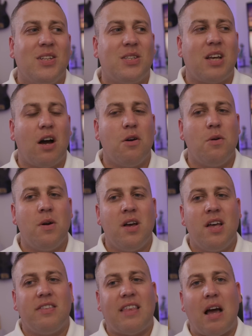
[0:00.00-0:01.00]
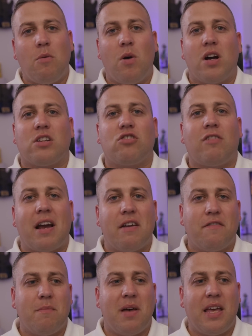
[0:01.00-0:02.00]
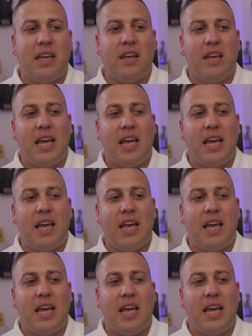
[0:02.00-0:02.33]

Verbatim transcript: So that works great for me.